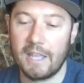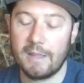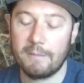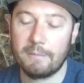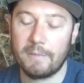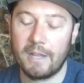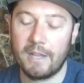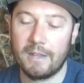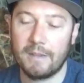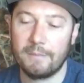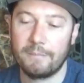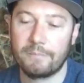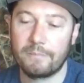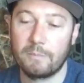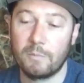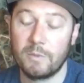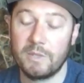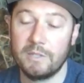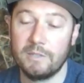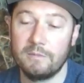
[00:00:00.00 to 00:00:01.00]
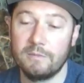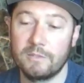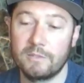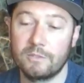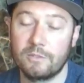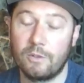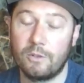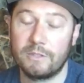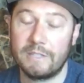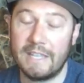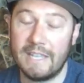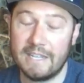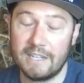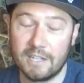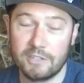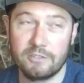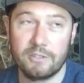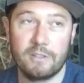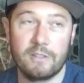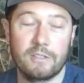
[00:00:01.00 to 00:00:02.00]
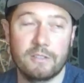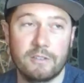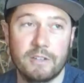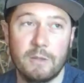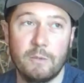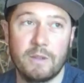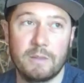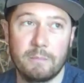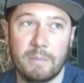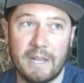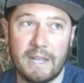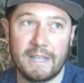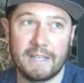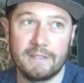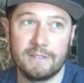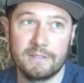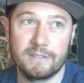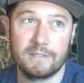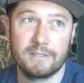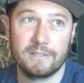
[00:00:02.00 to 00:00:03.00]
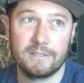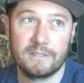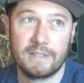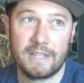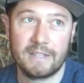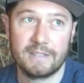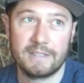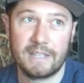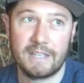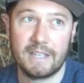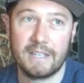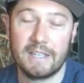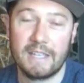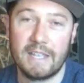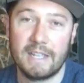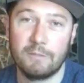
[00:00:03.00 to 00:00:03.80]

And we sold 831 pints that day,